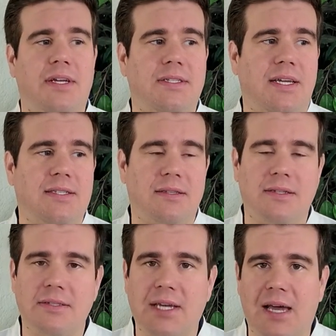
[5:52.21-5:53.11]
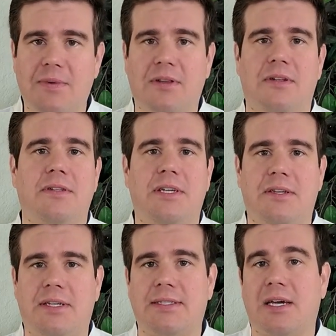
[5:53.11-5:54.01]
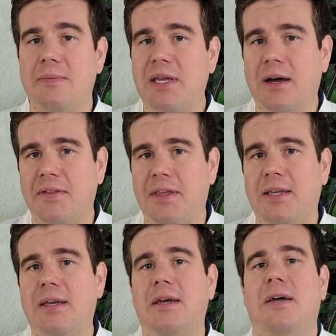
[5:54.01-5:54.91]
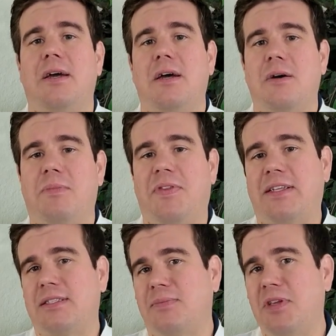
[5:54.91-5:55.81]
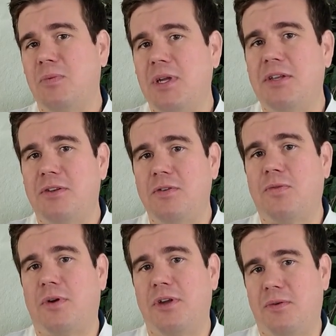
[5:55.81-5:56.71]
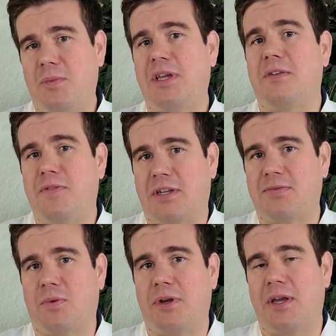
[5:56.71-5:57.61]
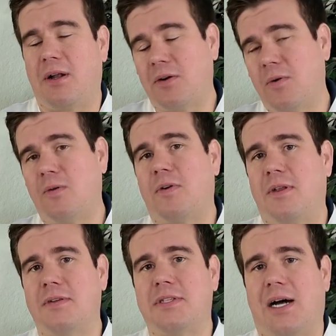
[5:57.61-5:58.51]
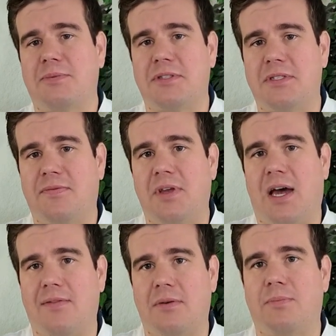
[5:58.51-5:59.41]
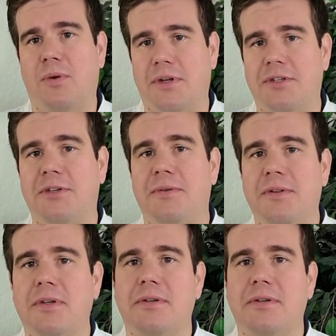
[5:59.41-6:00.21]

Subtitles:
It takes a little time and a little healing. It's got to be healthy, but that's something we can do for you and we can fix for you. And I'll go over all those options if you have a broken tooth.